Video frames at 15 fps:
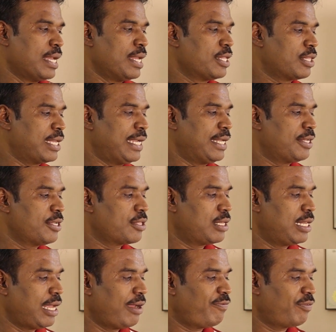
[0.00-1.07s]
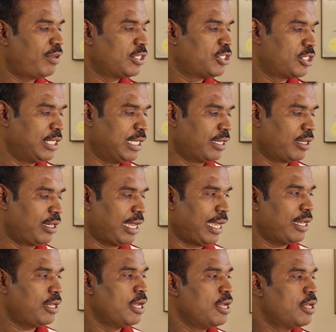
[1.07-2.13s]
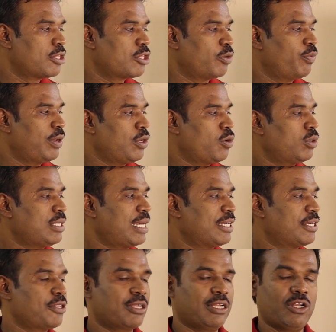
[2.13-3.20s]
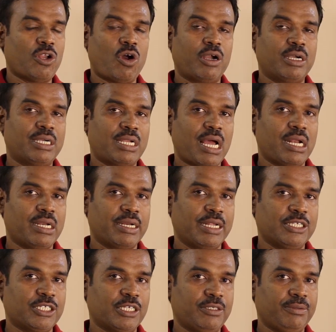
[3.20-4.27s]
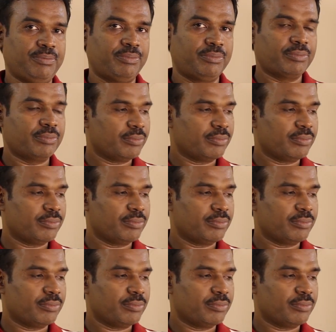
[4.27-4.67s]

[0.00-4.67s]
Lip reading: See, it is left cheek, right? So we know that it is a non-tall region.